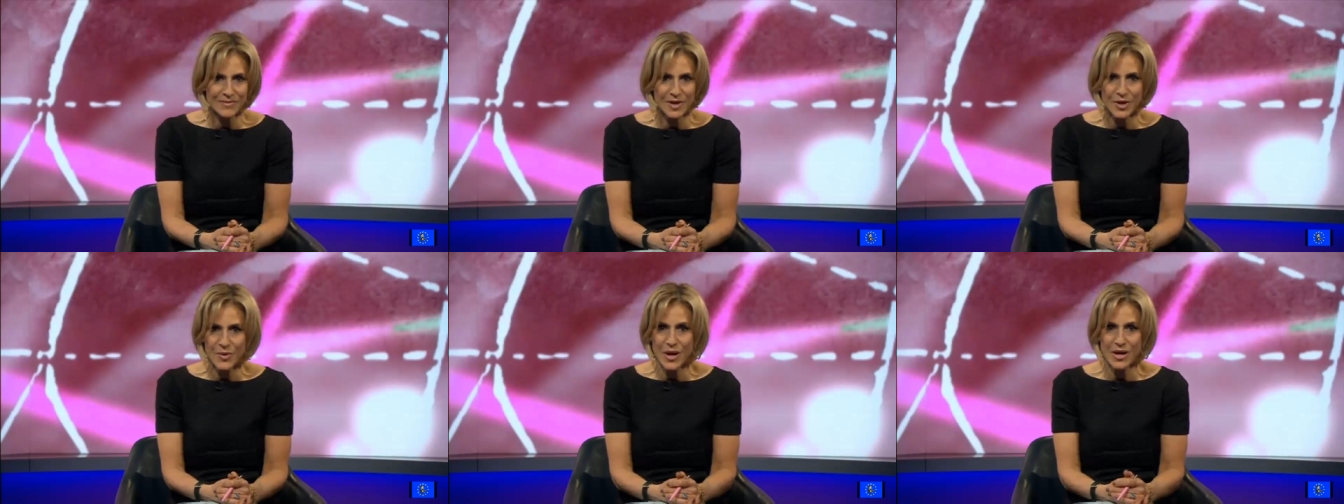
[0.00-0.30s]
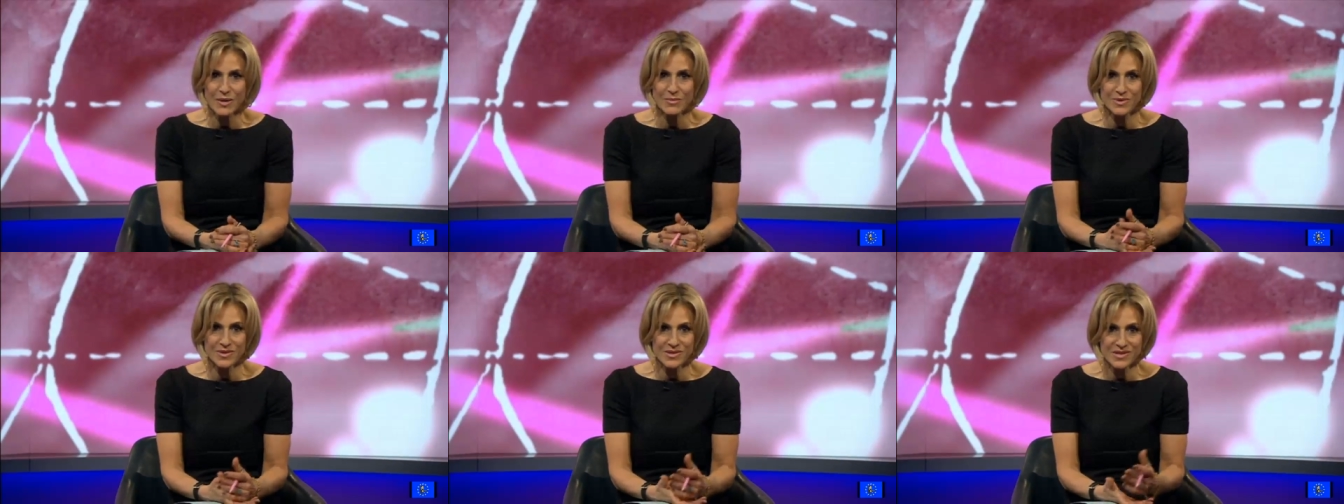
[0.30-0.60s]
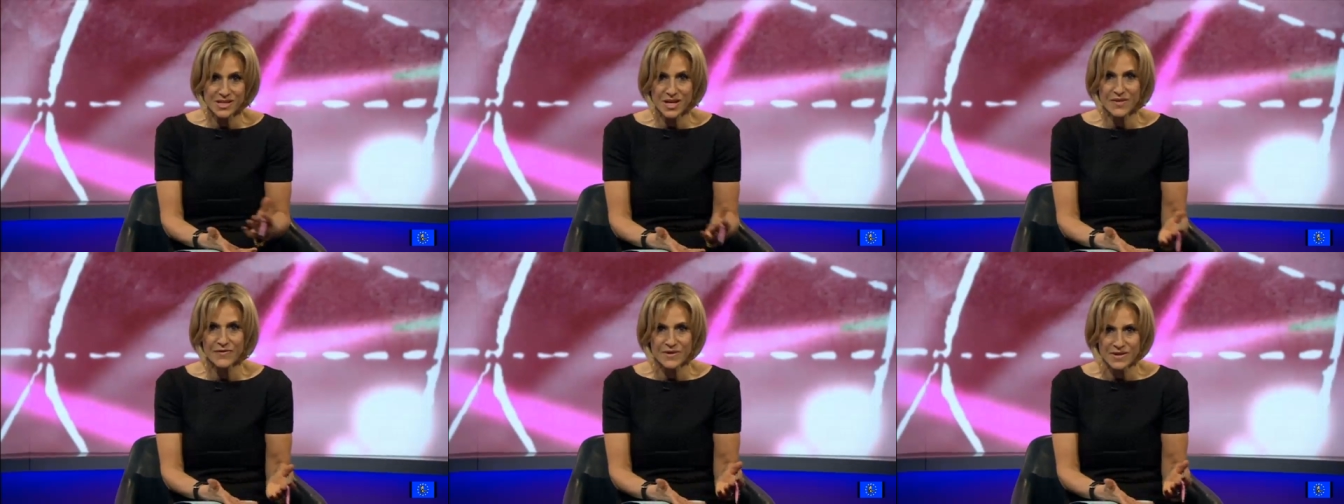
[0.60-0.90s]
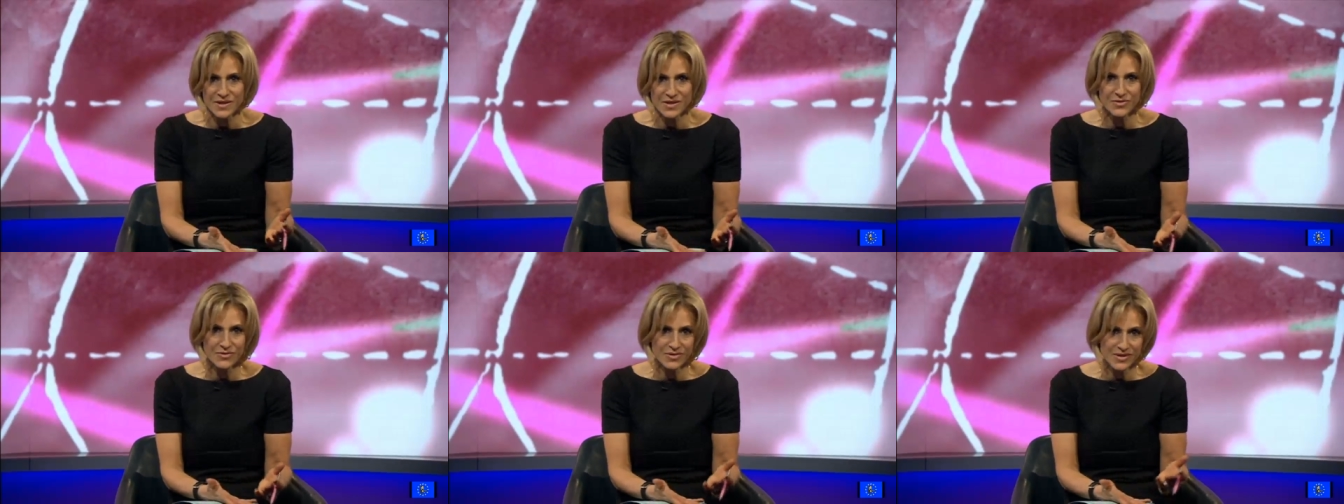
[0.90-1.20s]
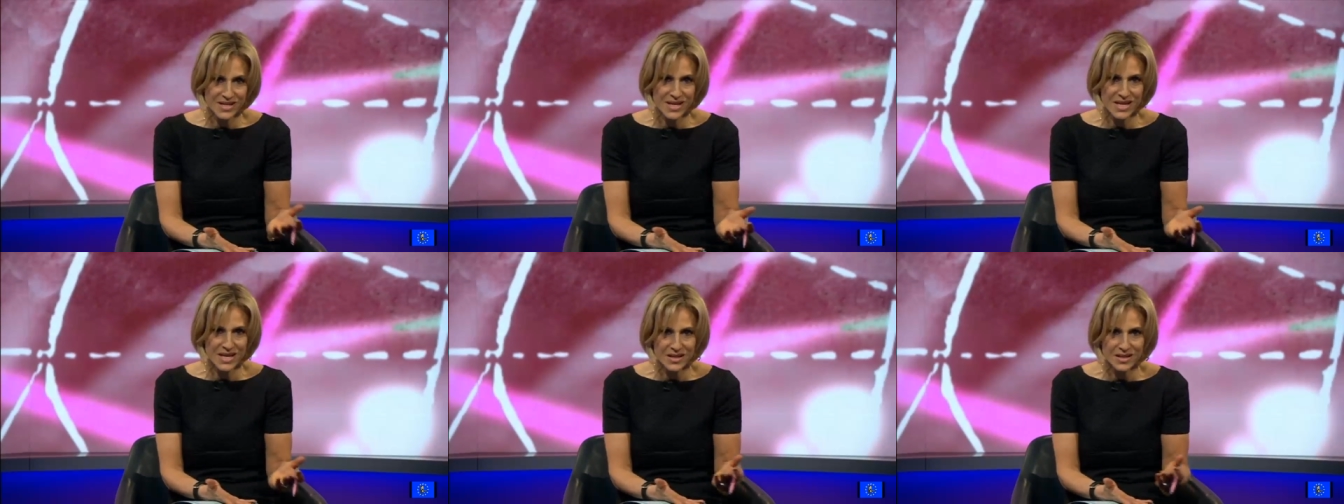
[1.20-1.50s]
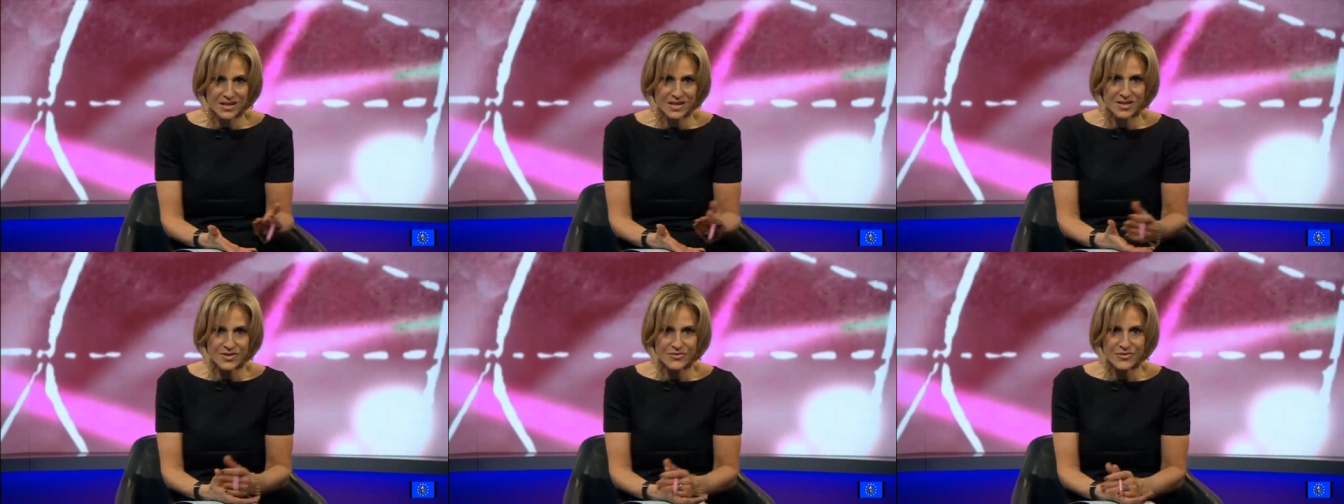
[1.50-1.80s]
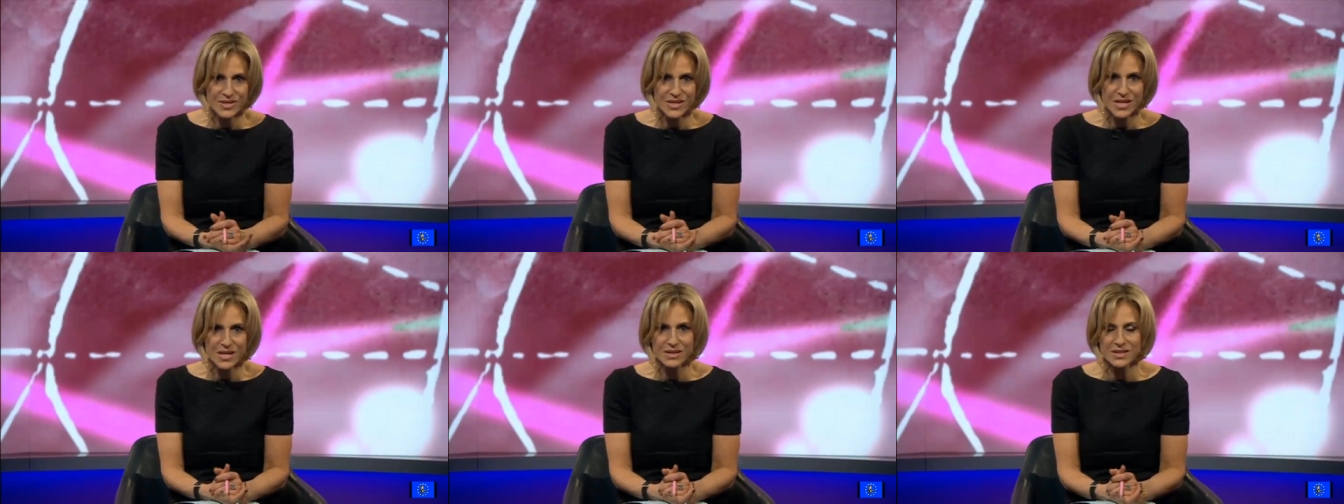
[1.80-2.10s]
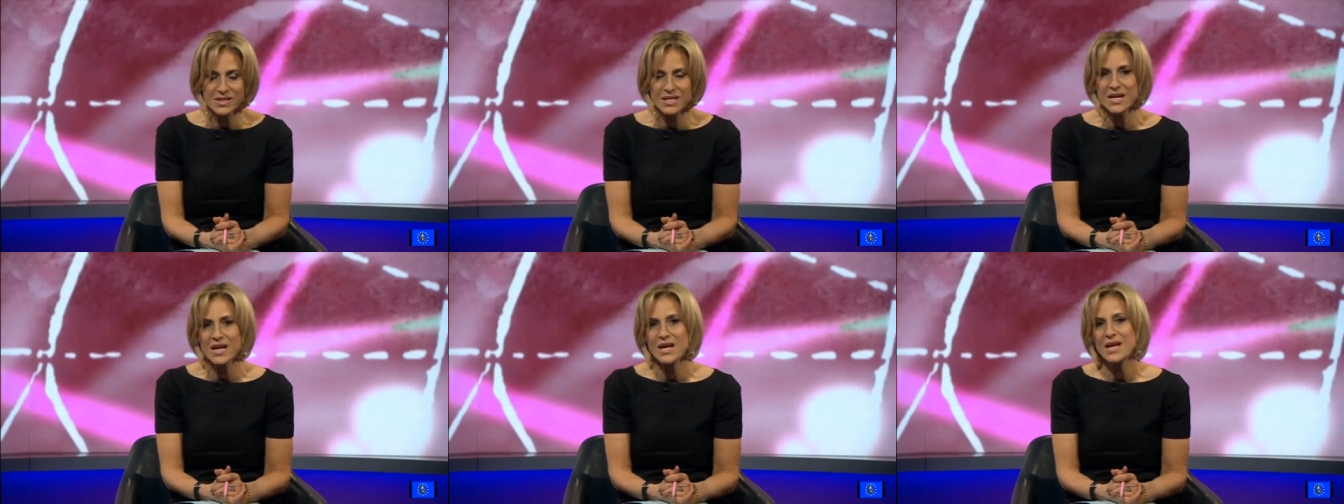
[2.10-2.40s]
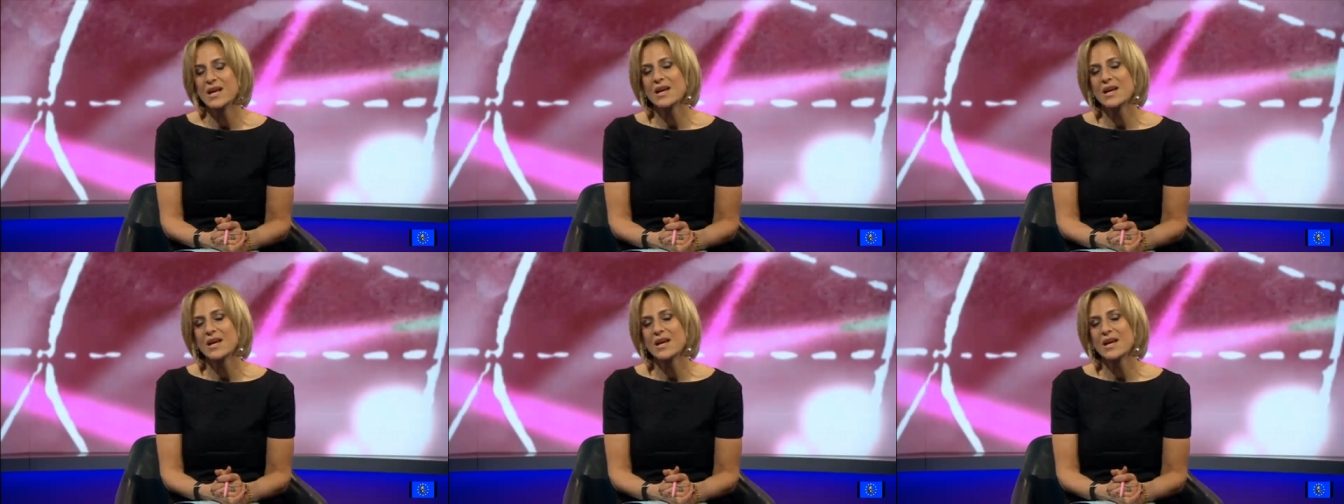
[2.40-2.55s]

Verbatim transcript: No animal suffers or is killed as a result